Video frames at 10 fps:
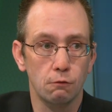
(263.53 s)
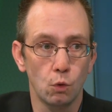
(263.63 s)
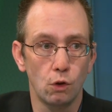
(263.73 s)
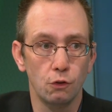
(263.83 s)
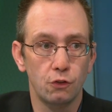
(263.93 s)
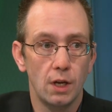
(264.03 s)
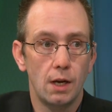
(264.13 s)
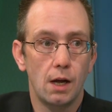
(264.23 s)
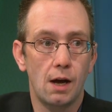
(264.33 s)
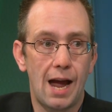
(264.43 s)
rules.
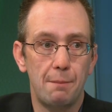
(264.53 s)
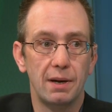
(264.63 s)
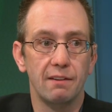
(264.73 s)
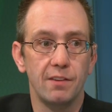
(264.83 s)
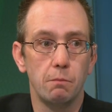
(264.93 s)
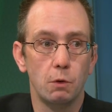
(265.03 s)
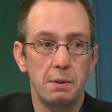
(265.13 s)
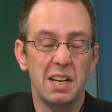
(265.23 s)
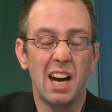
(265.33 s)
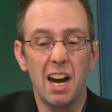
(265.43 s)
How many of them would
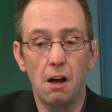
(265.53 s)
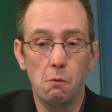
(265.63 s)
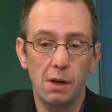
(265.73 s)
be, Kyle,